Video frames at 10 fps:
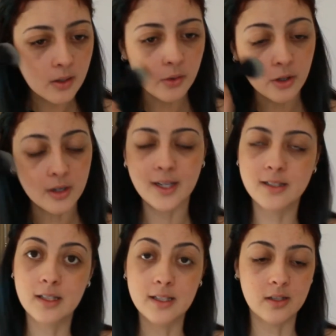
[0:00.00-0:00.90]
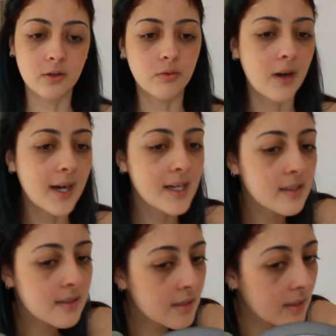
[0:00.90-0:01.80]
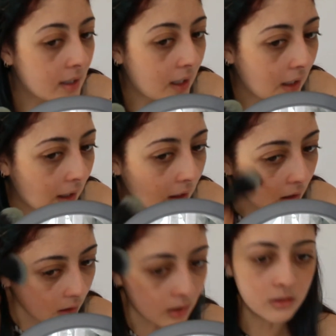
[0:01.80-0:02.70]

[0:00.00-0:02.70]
Although it is a great colour.